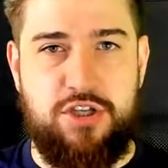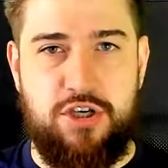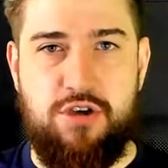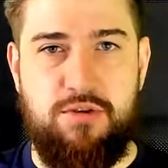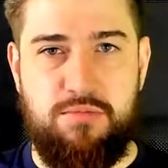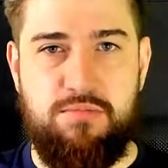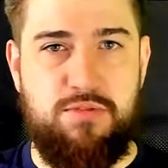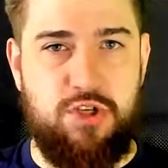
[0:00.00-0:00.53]

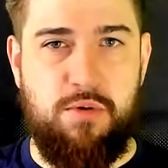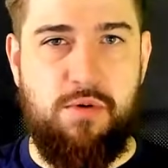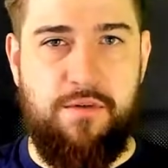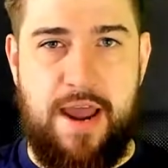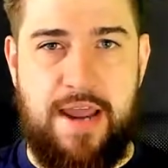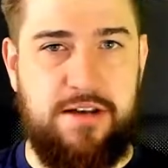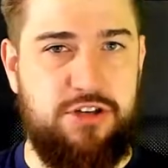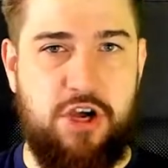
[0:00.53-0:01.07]
to
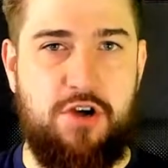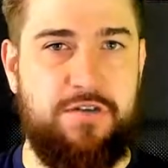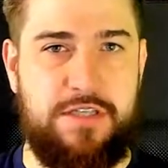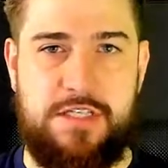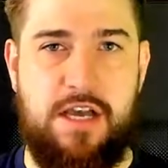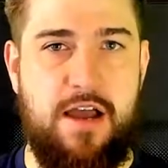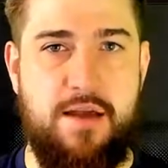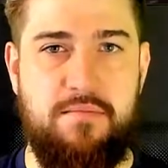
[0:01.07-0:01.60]
arrange over
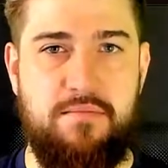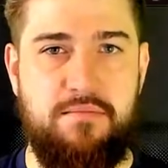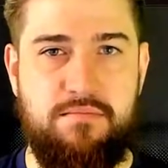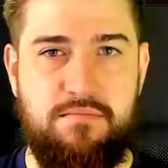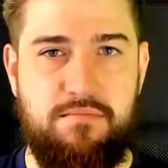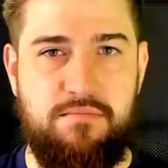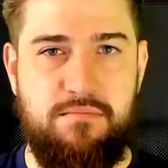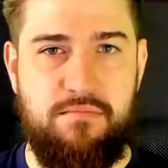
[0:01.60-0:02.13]
time
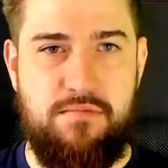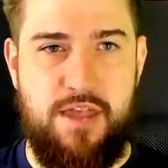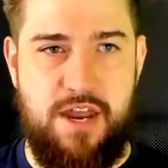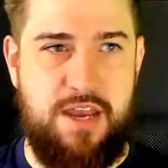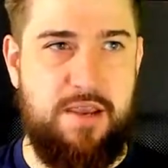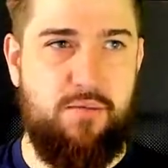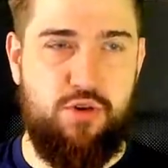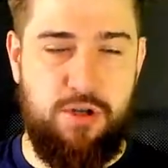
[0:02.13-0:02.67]

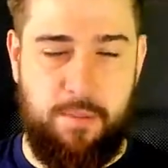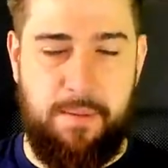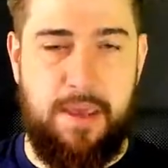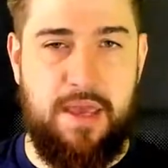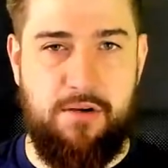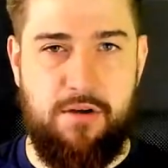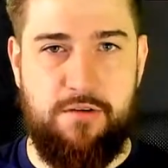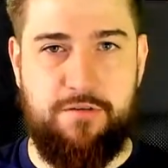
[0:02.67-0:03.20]
than it would
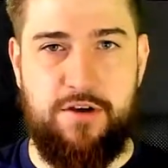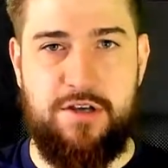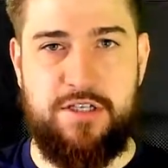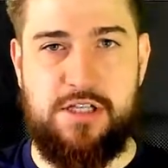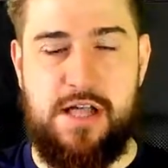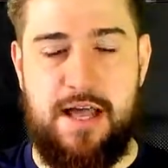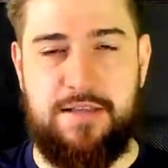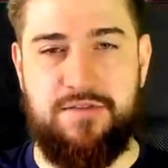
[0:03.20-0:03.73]
appear at
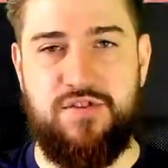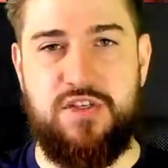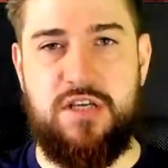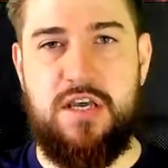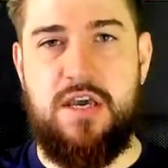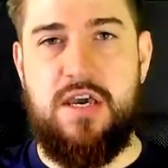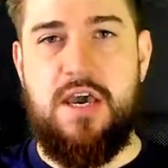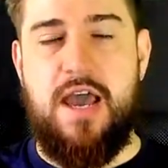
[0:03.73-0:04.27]
first glance.
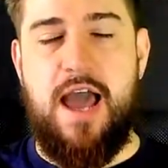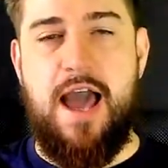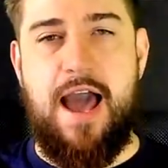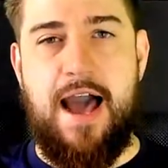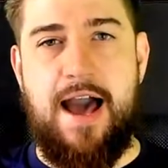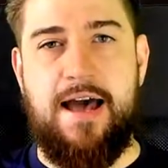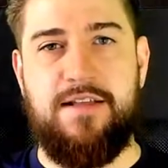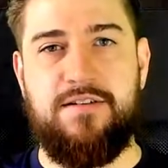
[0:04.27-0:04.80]

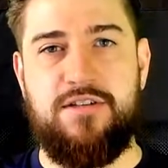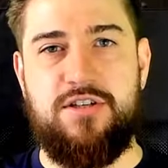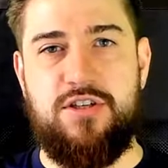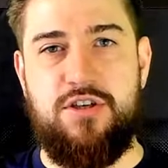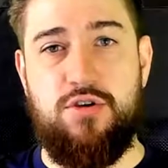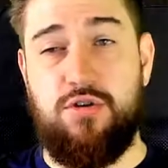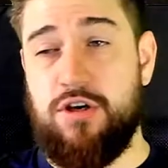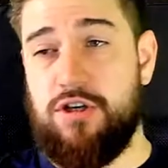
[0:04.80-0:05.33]
And
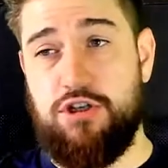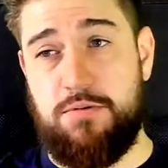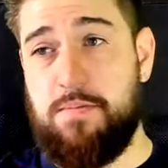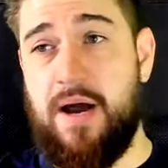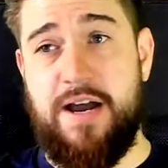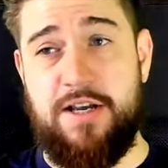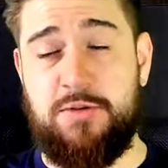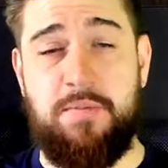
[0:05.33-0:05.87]
you can just
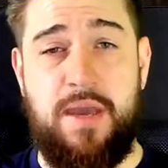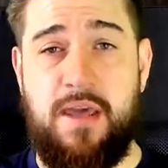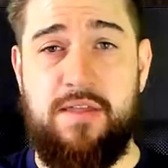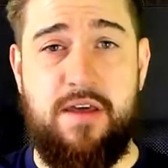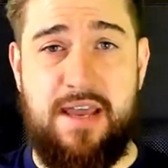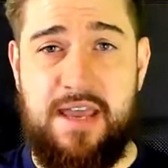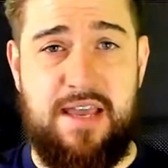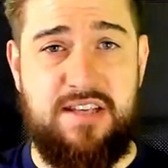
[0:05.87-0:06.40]
buy a spear
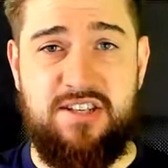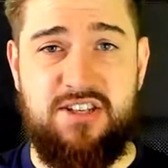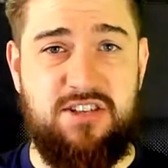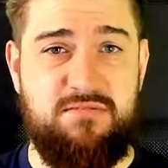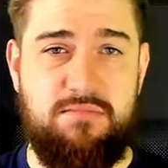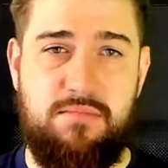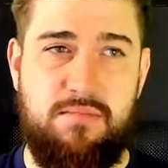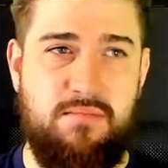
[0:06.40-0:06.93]
that
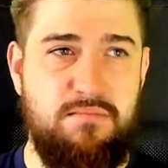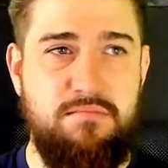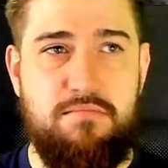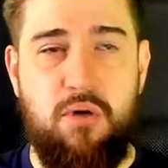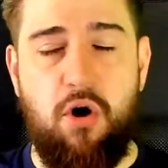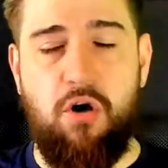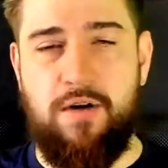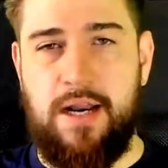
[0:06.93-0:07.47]
is
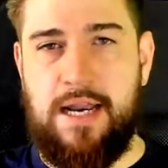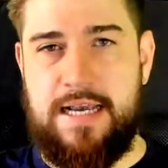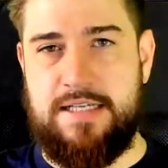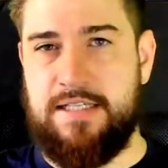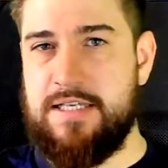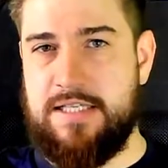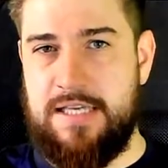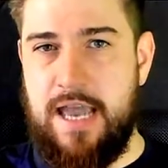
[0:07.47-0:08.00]
more or
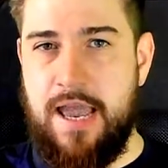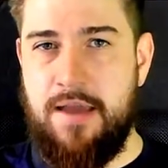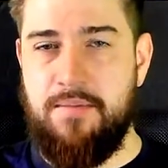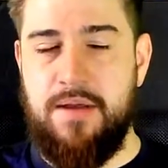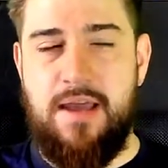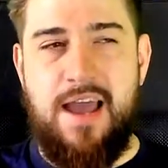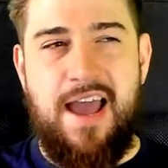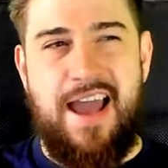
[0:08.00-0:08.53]
less the
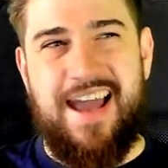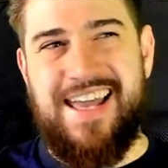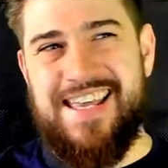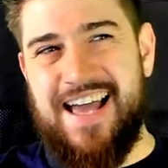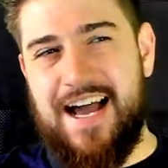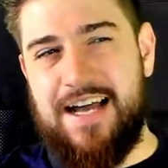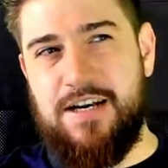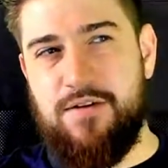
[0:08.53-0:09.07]
same.
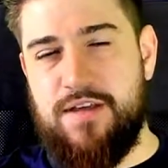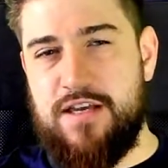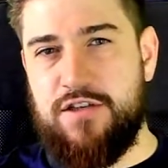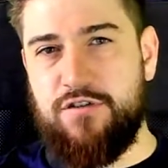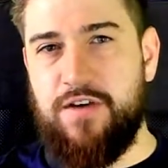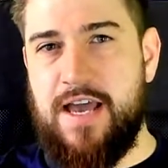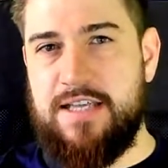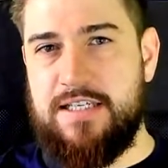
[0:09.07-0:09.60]
I don't think it's
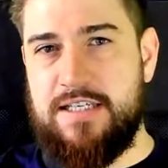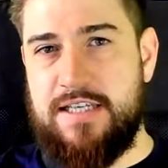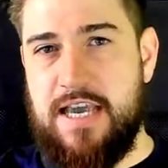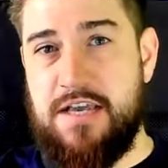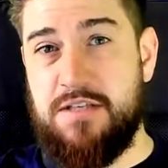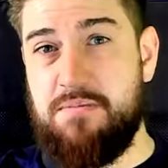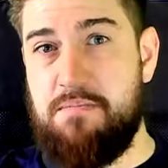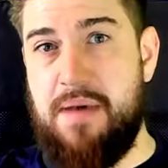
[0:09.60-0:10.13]
fair to
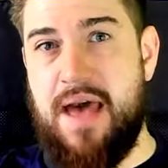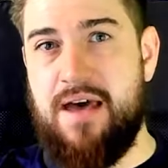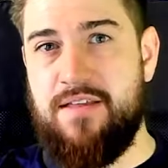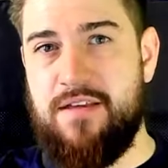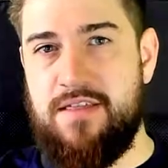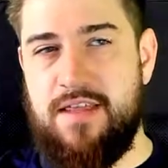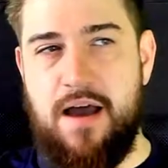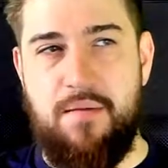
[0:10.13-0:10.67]
say it's better
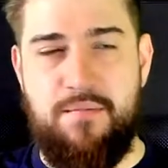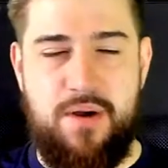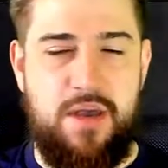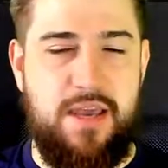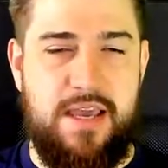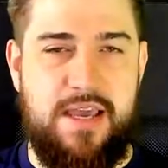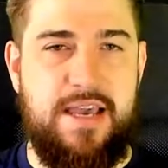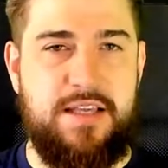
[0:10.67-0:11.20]
than that, but
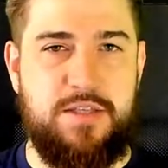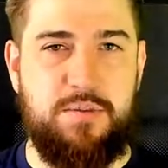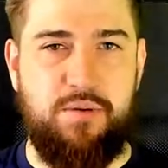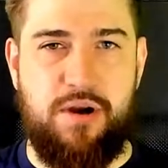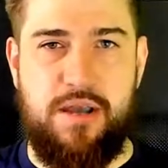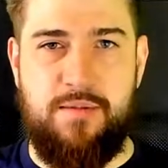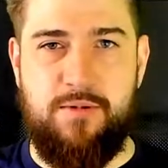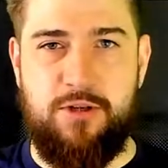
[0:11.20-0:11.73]
it's
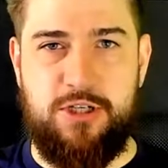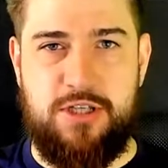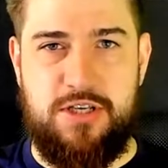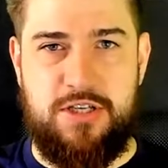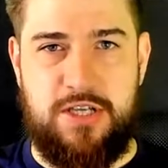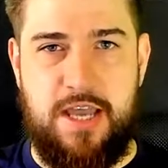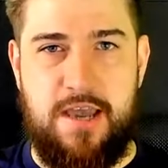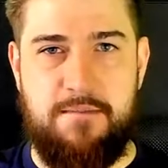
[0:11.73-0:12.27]
pretty much
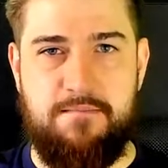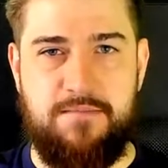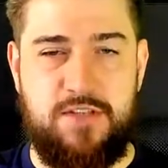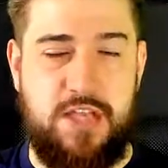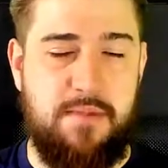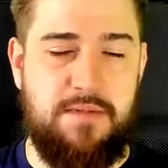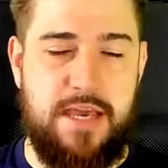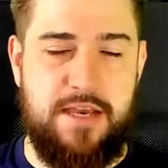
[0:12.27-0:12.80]
the
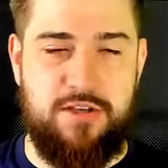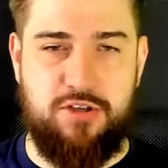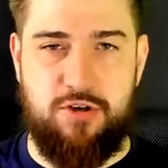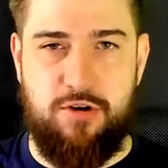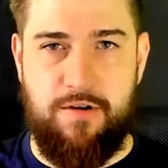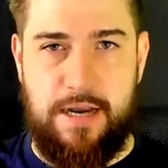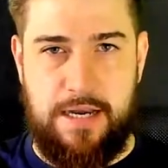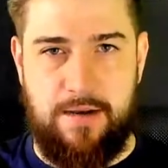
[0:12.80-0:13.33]
same gear
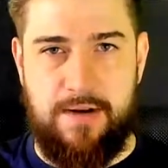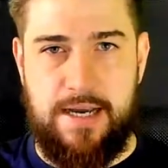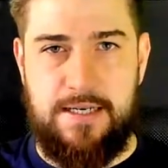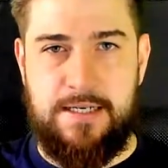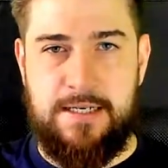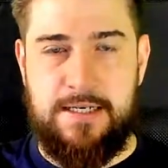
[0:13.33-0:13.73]
score anyway.